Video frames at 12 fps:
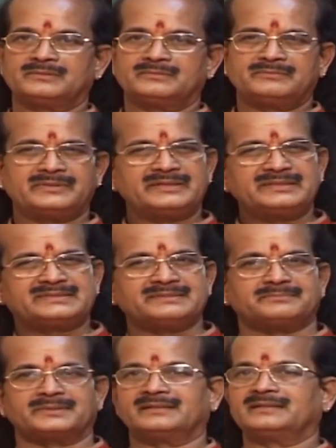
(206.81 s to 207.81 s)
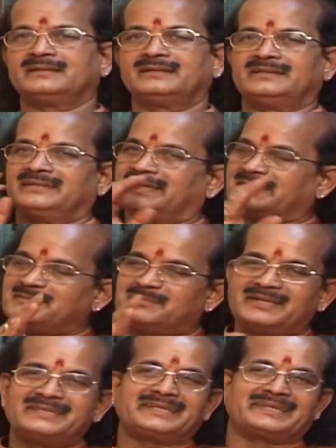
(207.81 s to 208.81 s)
Very simple.
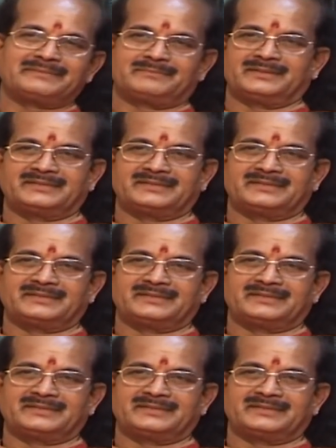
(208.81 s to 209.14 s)
Anybody they can play.